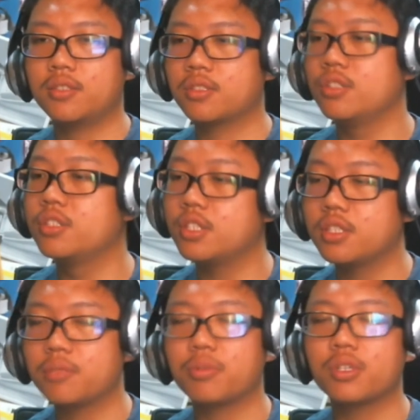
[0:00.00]

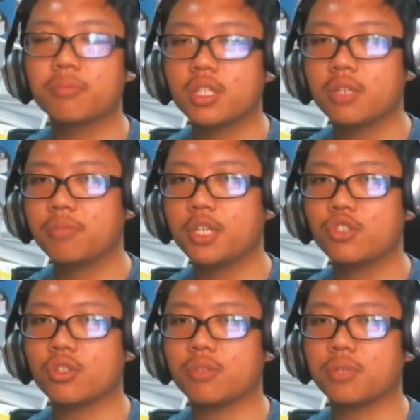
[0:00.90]
Consider supporting me on
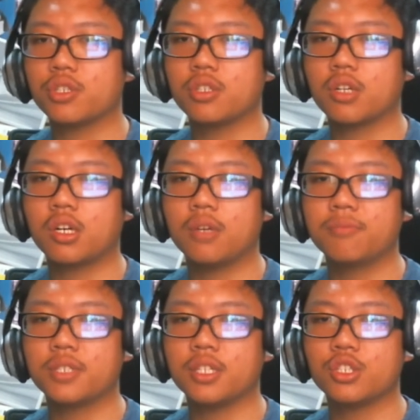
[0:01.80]
Patreon,
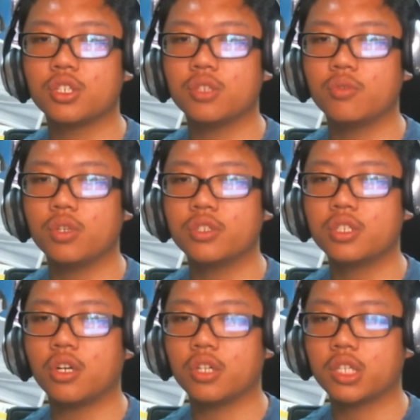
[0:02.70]

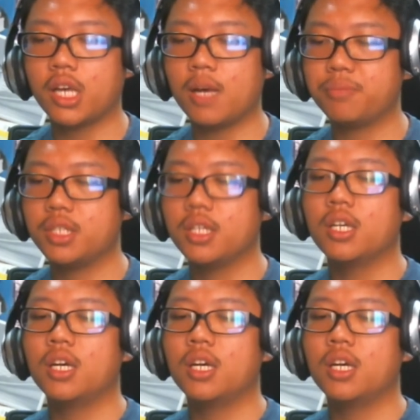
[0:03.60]
patreon.com/WALTR all caps.